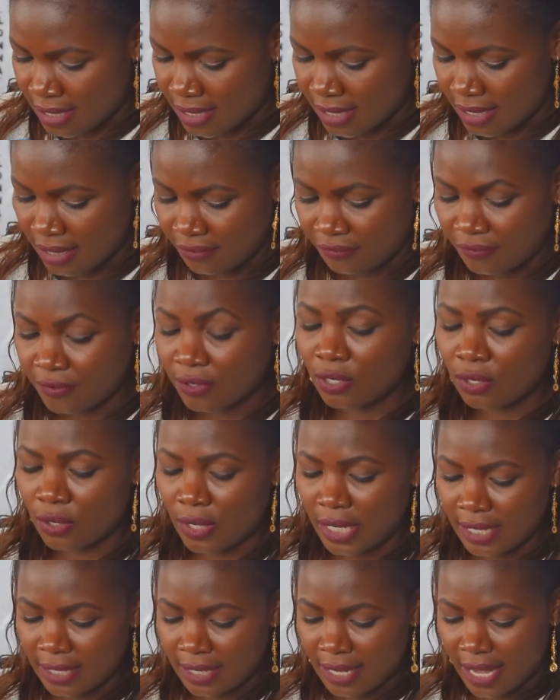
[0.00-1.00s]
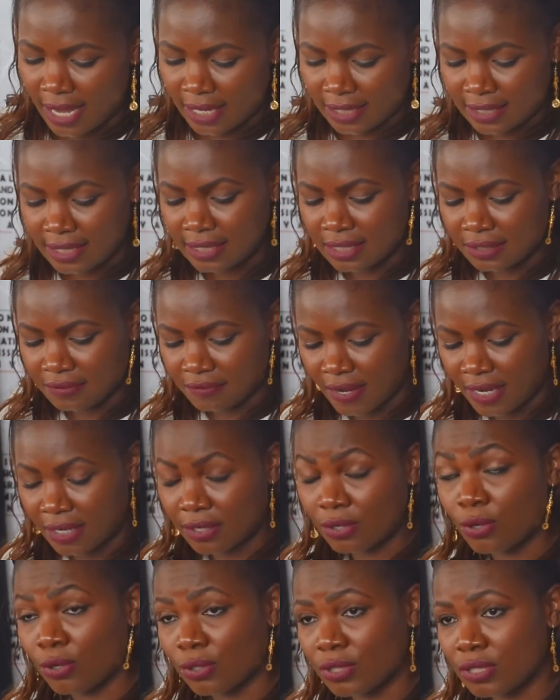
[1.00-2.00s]
the following identified
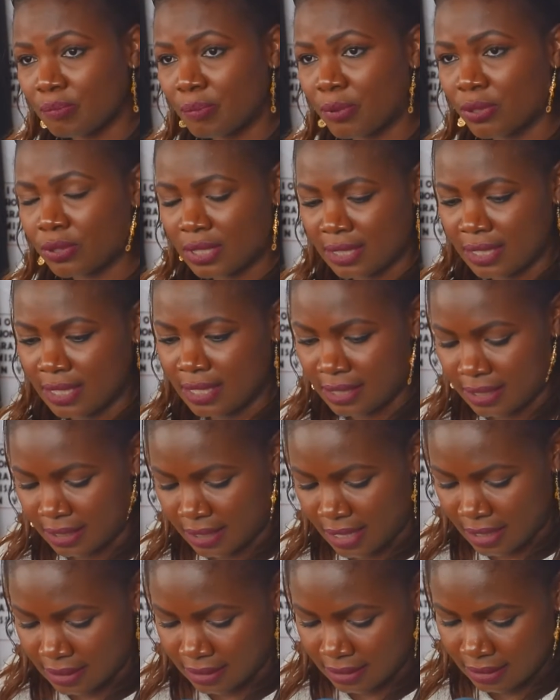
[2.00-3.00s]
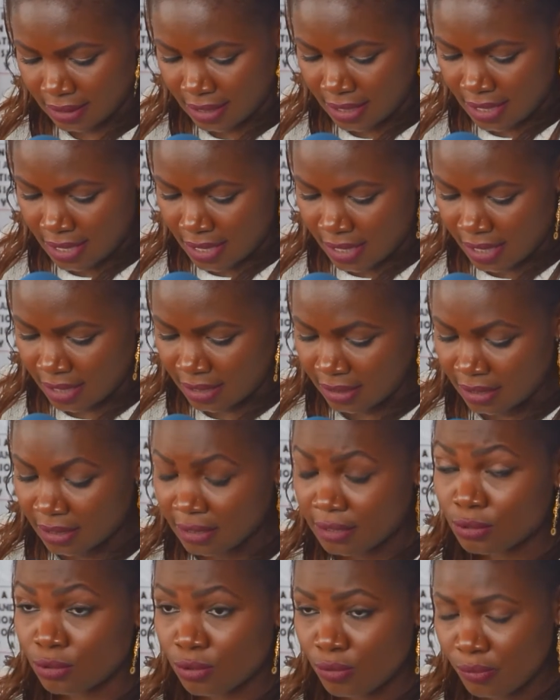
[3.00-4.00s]
hotspot areas in
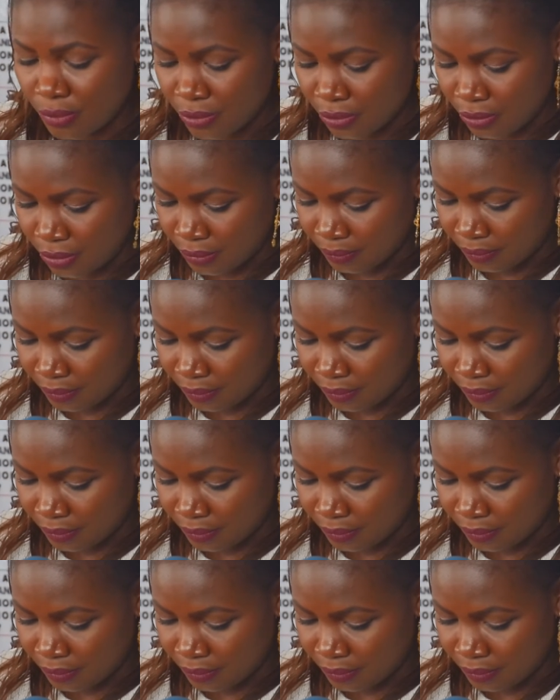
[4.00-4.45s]
Kisumu,